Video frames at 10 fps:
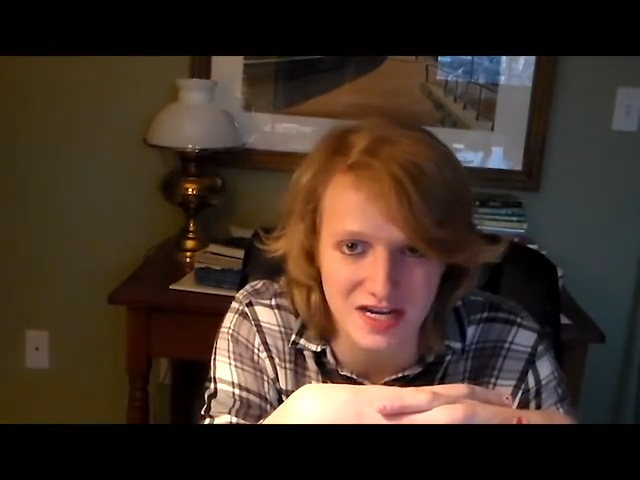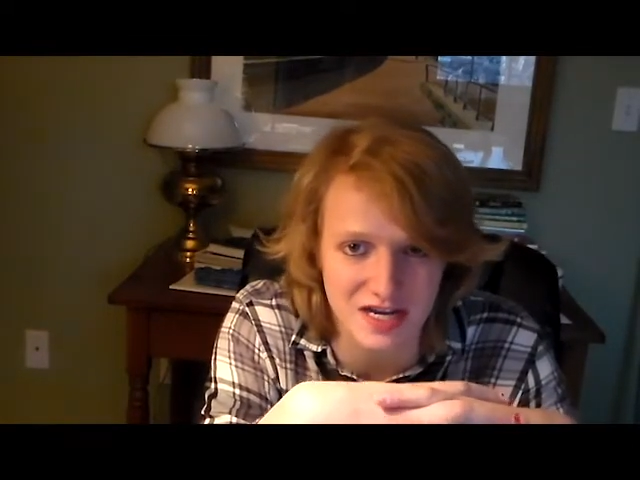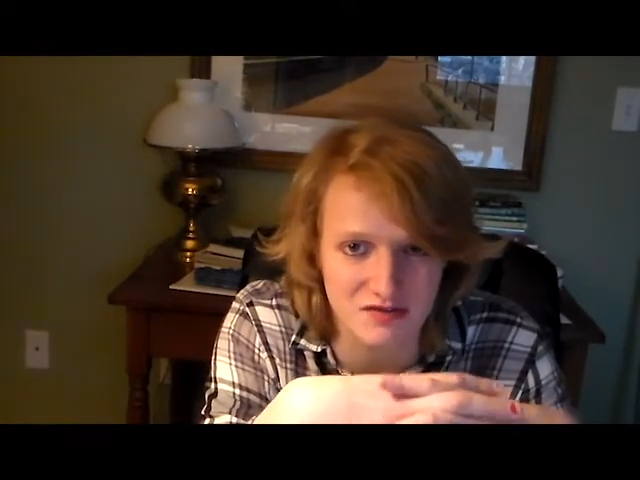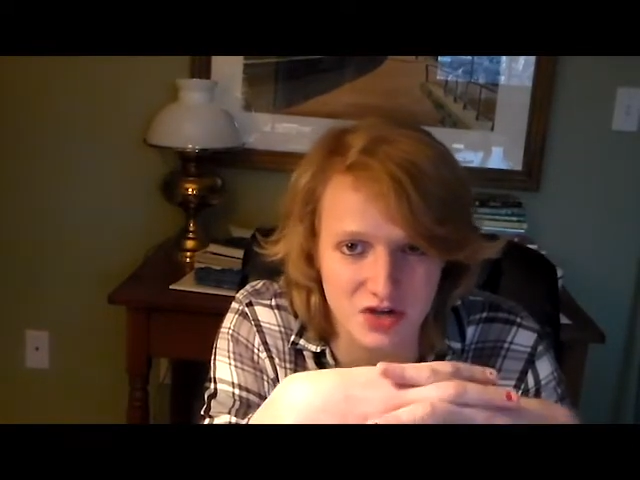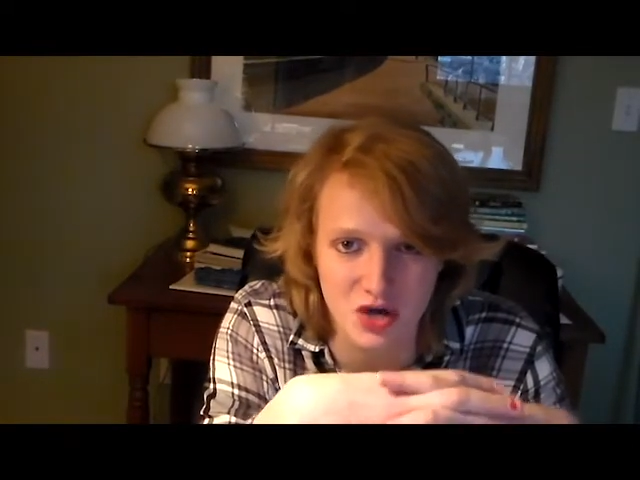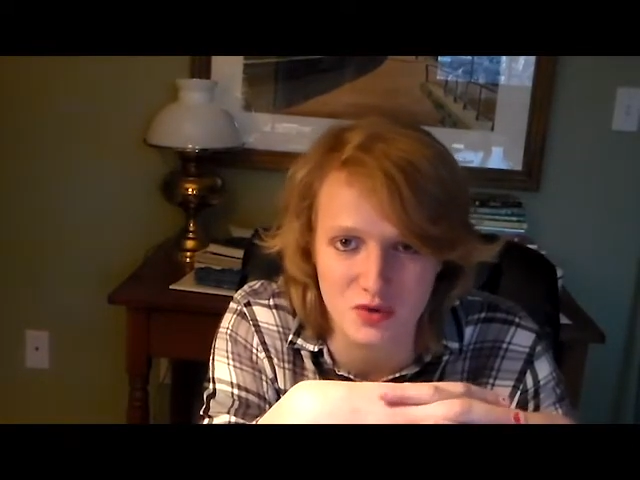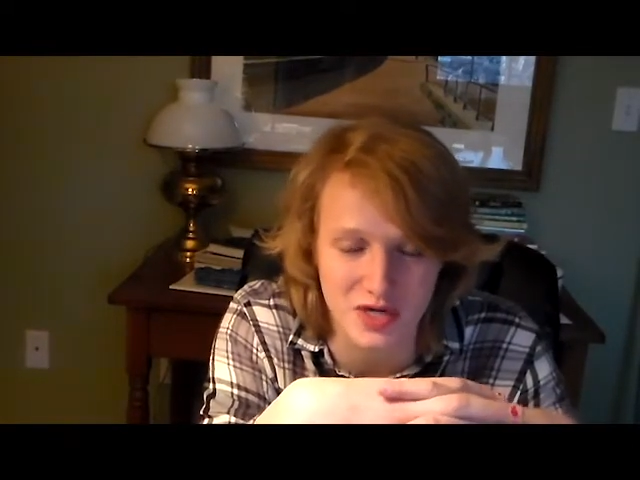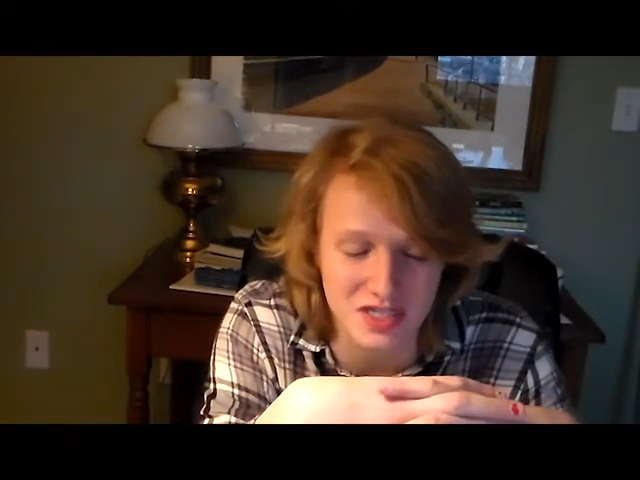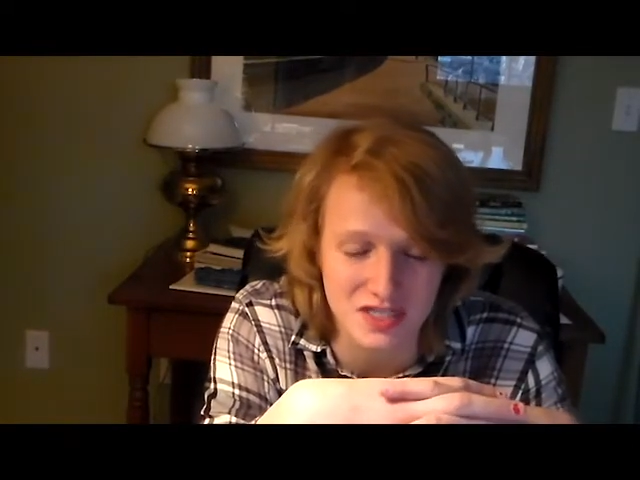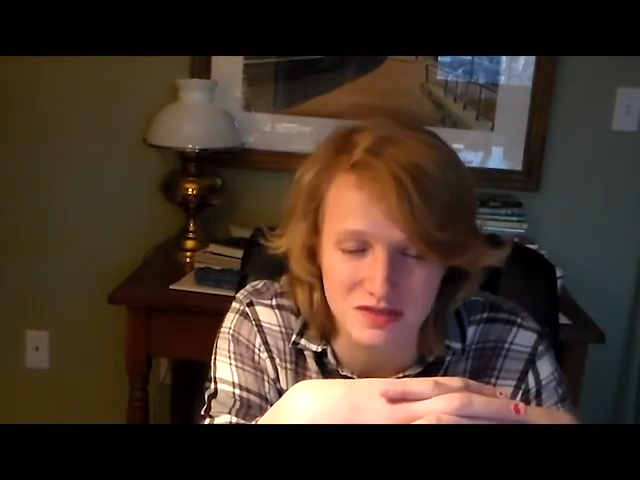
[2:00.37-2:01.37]
I've
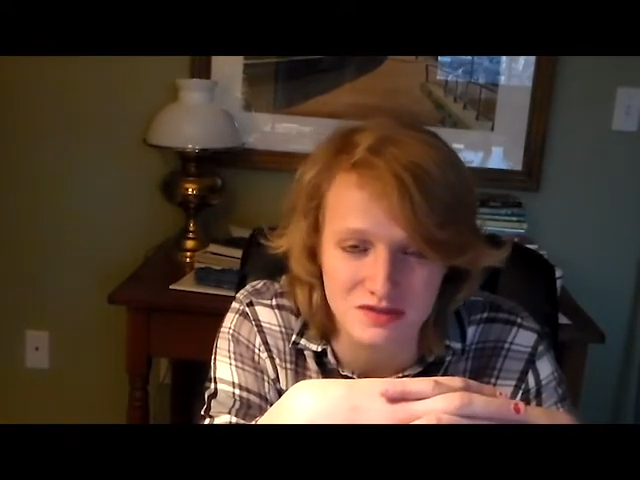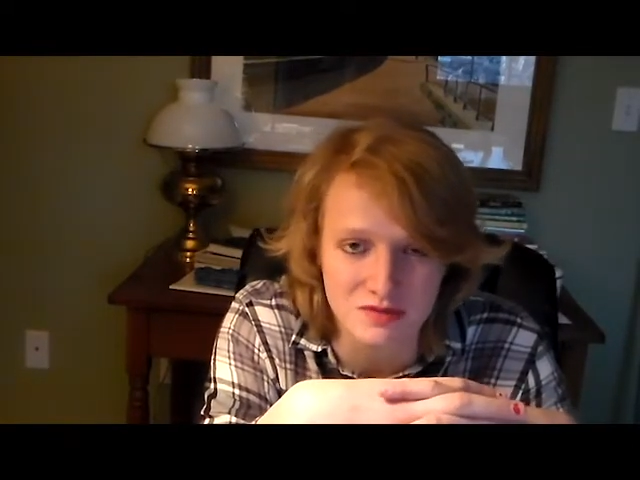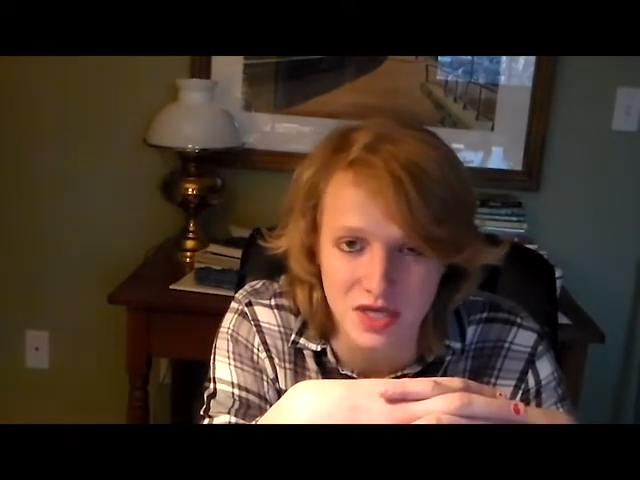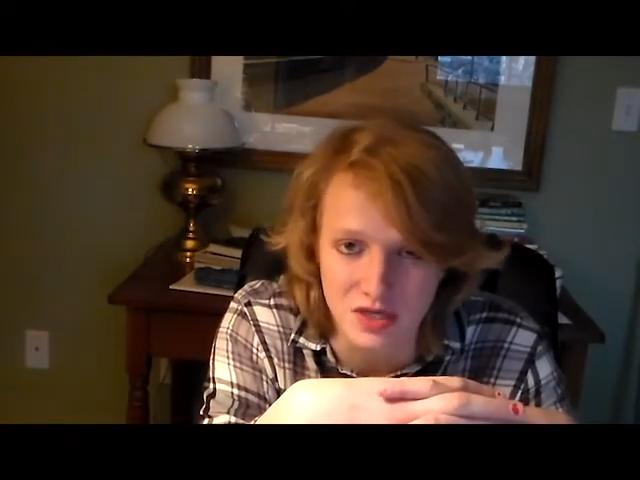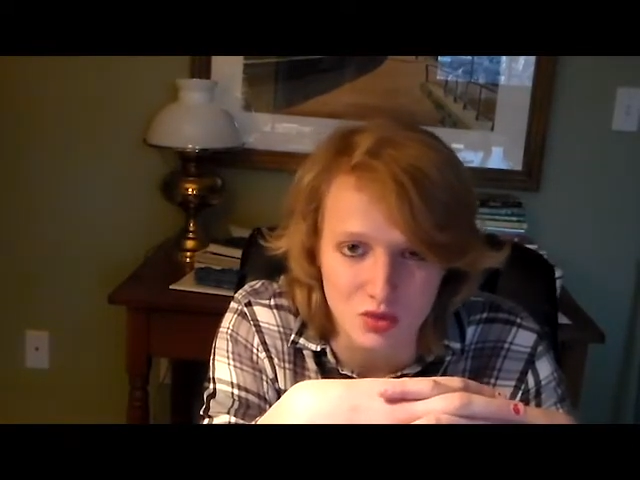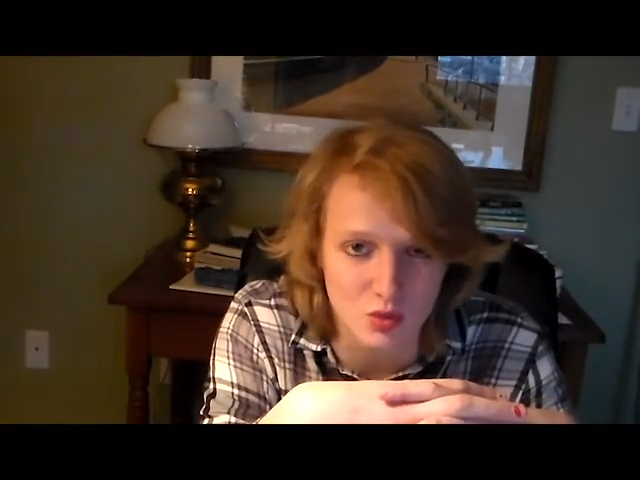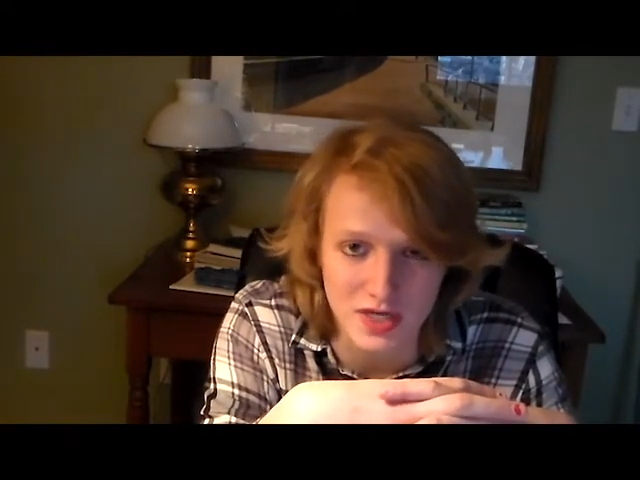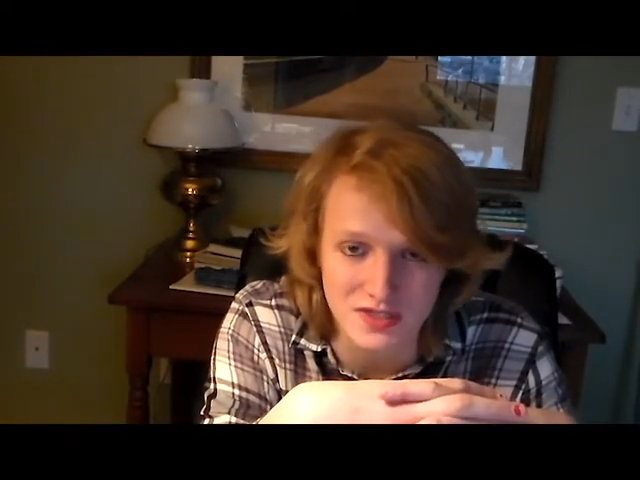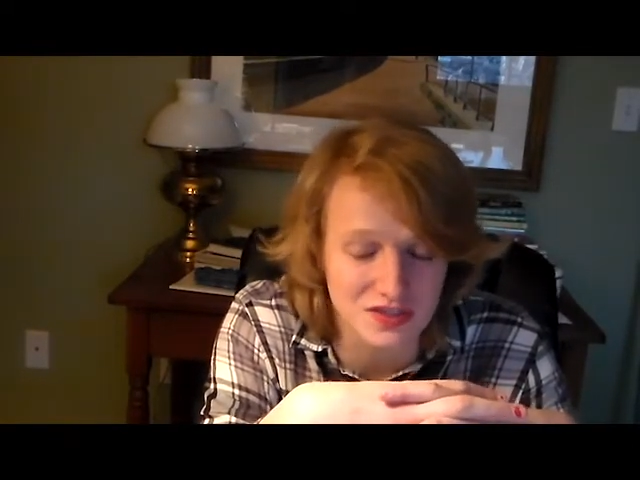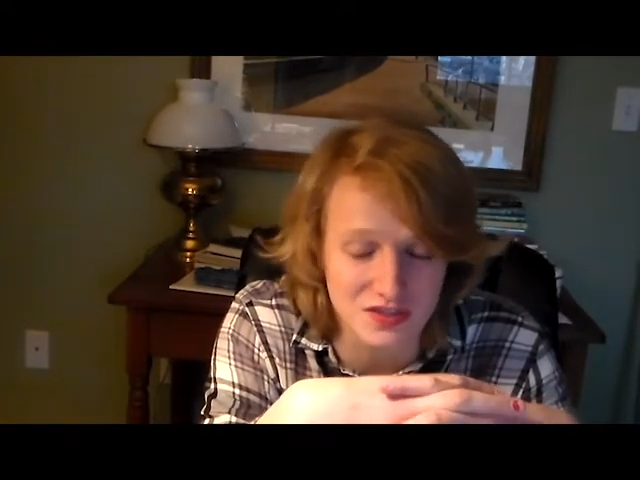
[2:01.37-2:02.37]
already
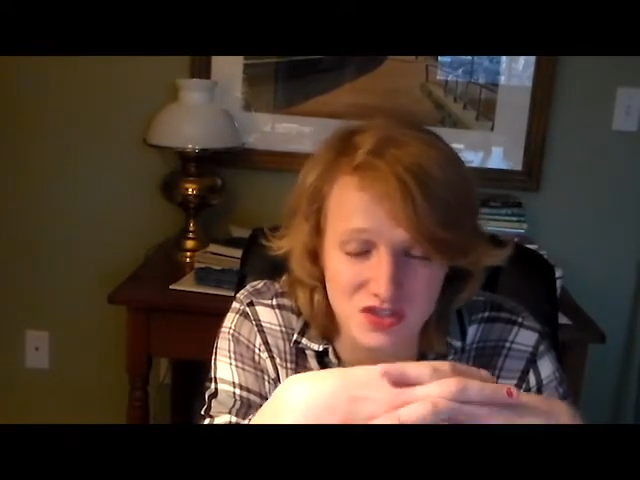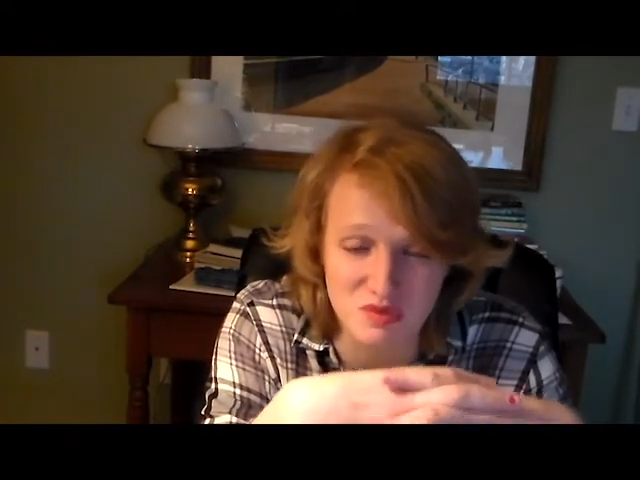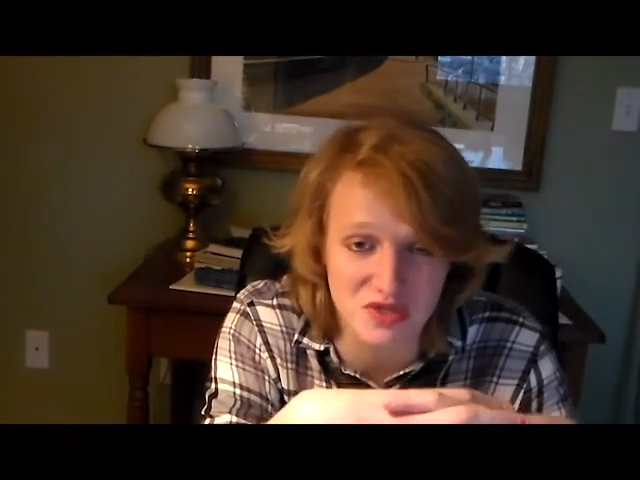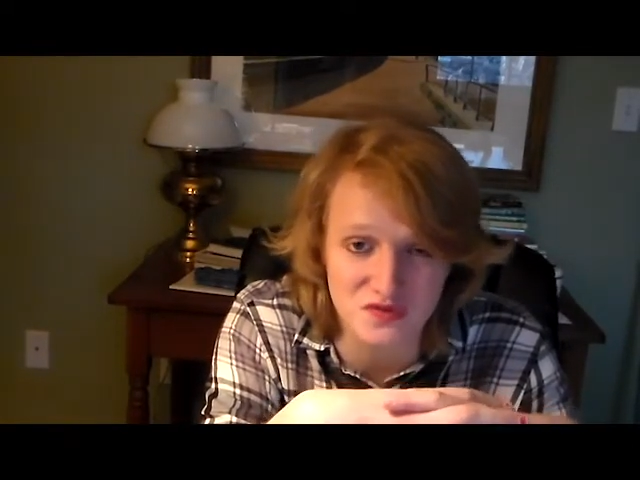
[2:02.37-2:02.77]
wasted so